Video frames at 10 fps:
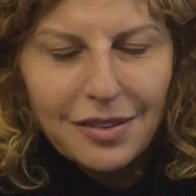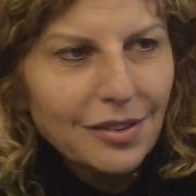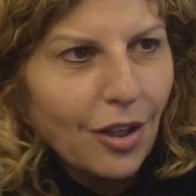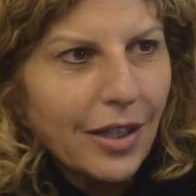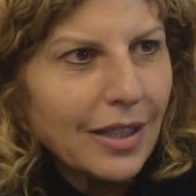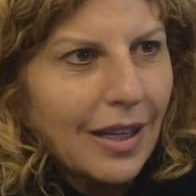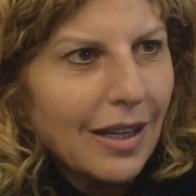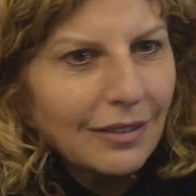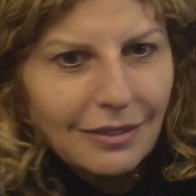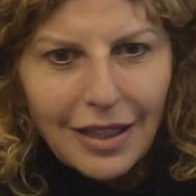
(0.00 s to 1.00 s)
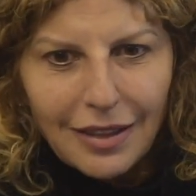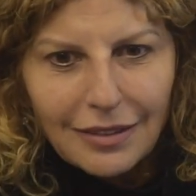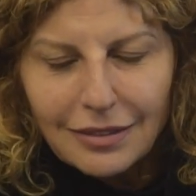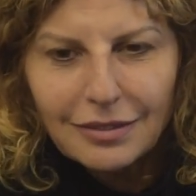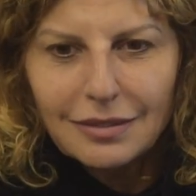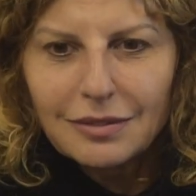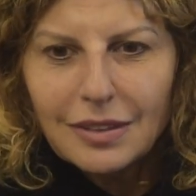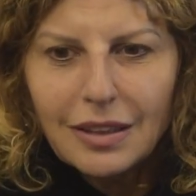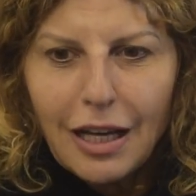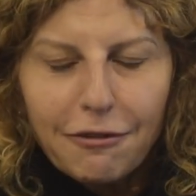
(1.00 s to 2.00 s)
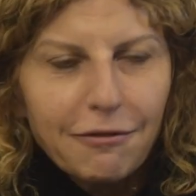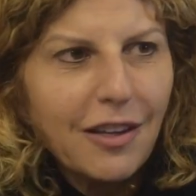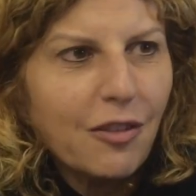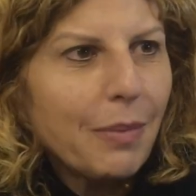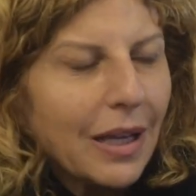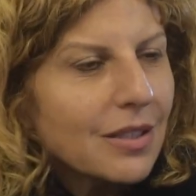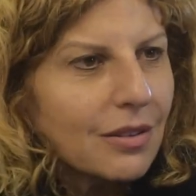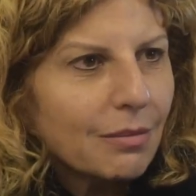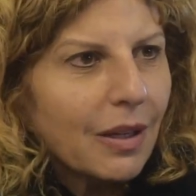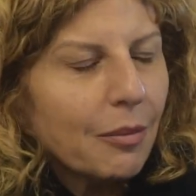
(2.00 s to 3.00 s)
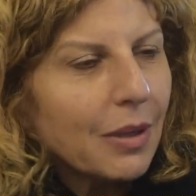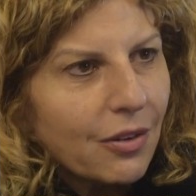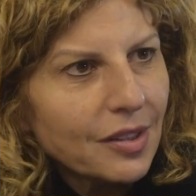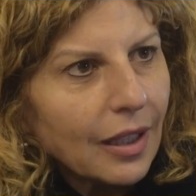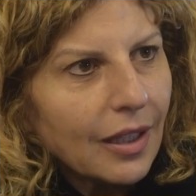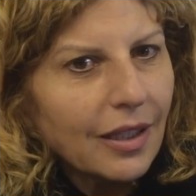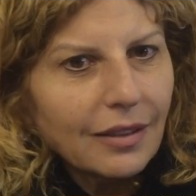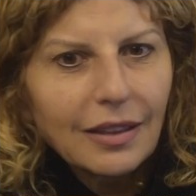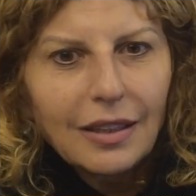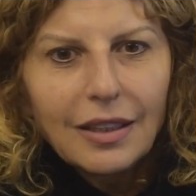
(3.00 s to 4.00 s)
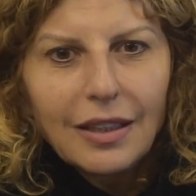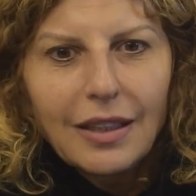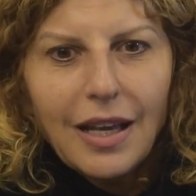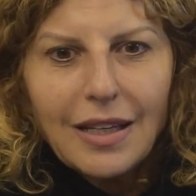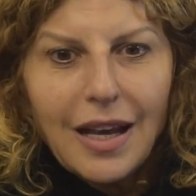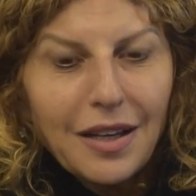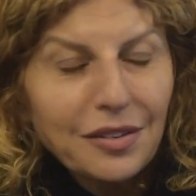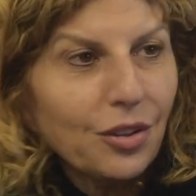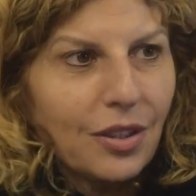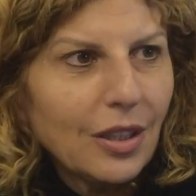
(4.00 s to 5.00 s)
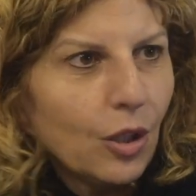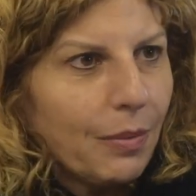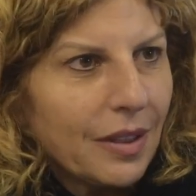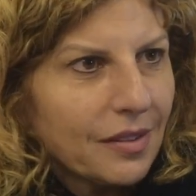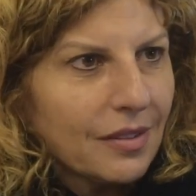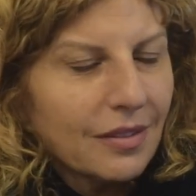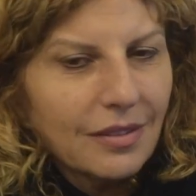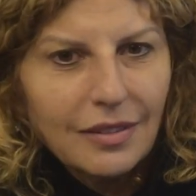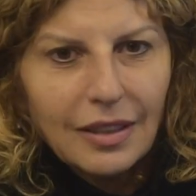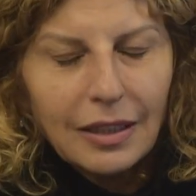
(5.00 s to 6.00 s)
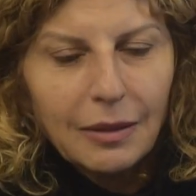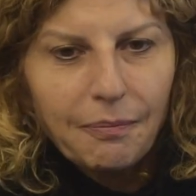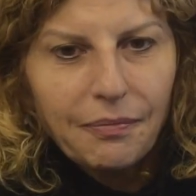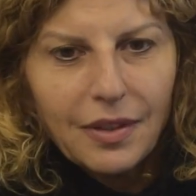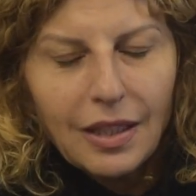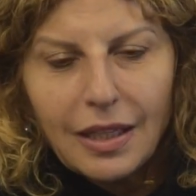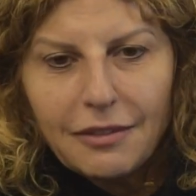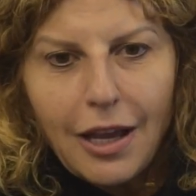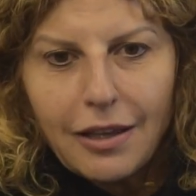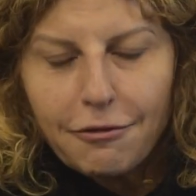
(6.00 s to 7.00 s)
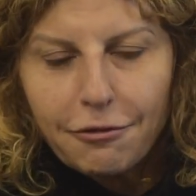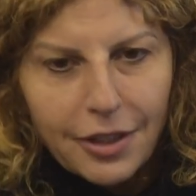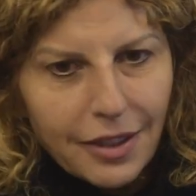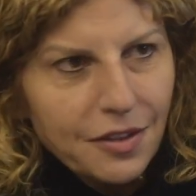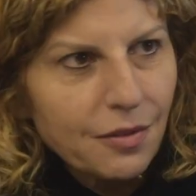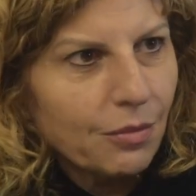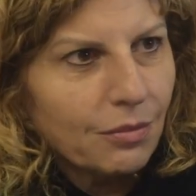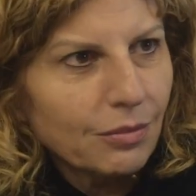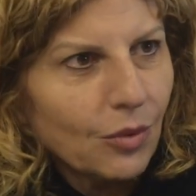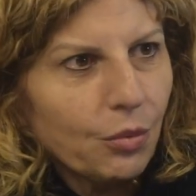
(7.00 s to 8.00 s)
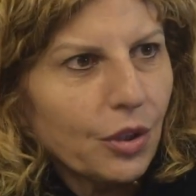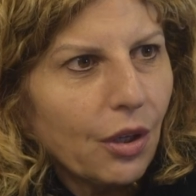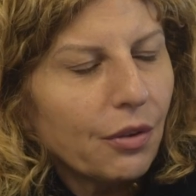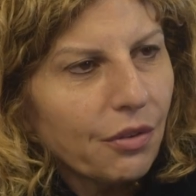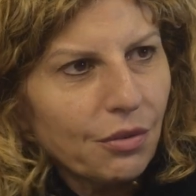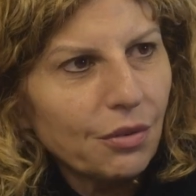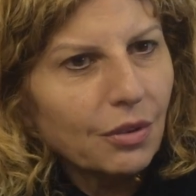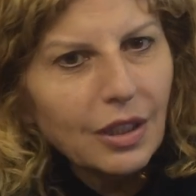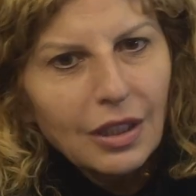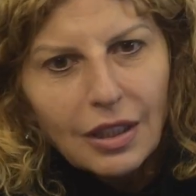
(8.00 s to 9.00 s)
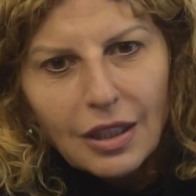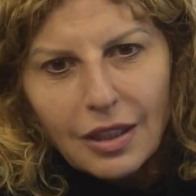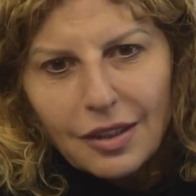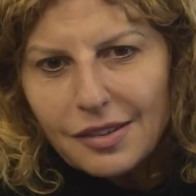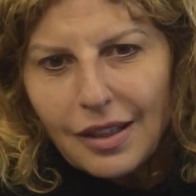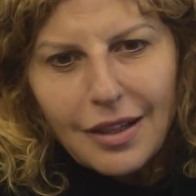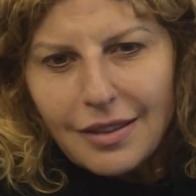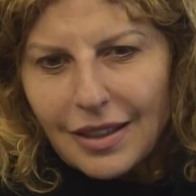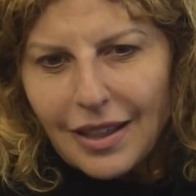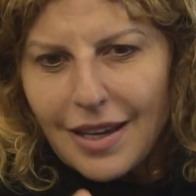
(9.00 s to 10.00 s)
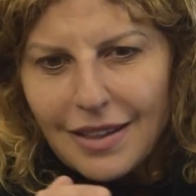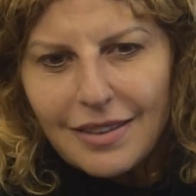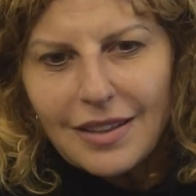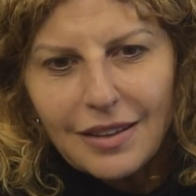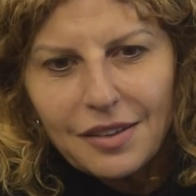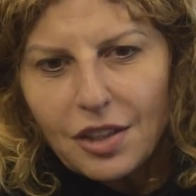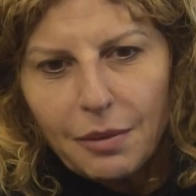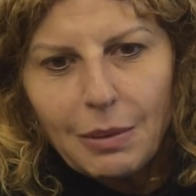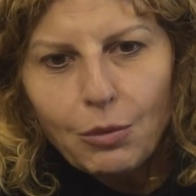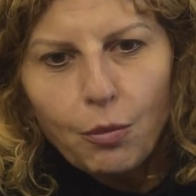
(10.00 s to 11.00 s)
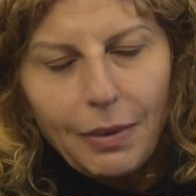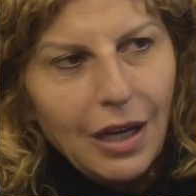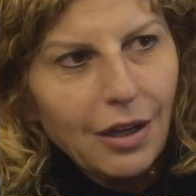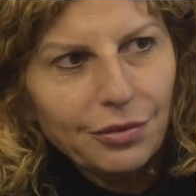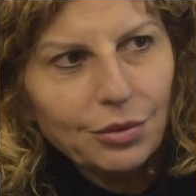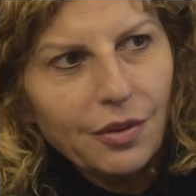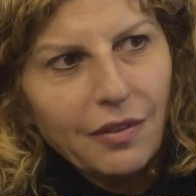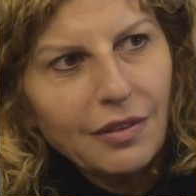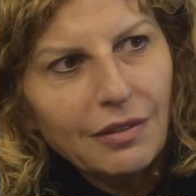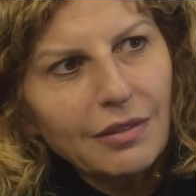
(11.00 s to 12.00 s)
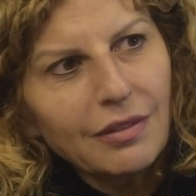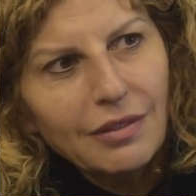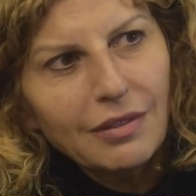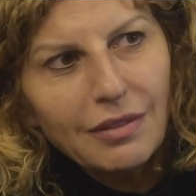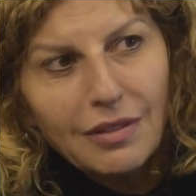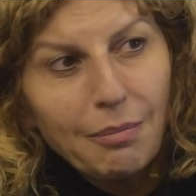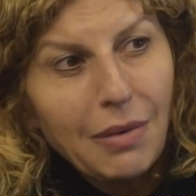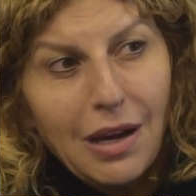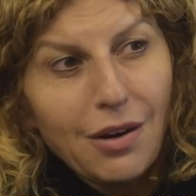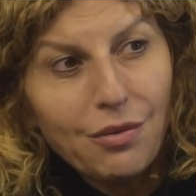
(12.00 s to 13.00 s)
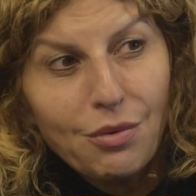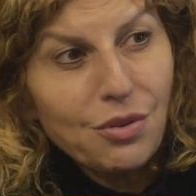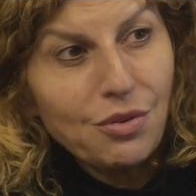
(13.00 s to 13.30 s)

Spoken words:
society, our faith back to Mother Mary's heart and ask her to help us. And free us from what we're going through, because I don't think anything is going to be more powerful than the power of the